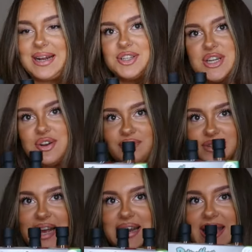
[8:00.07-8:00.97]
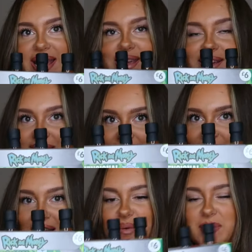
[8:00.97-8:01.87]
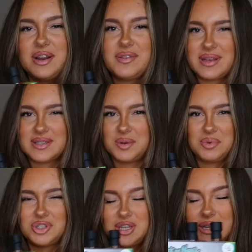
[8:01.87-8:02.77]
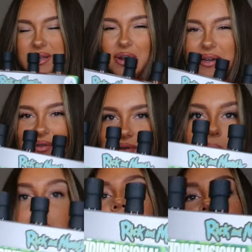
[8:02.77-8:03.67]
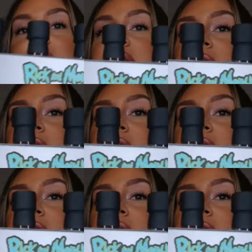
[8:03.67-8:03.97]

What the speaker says: I actually got for Danny. I don't think he's going to watch it. No, he definitely won't watch this,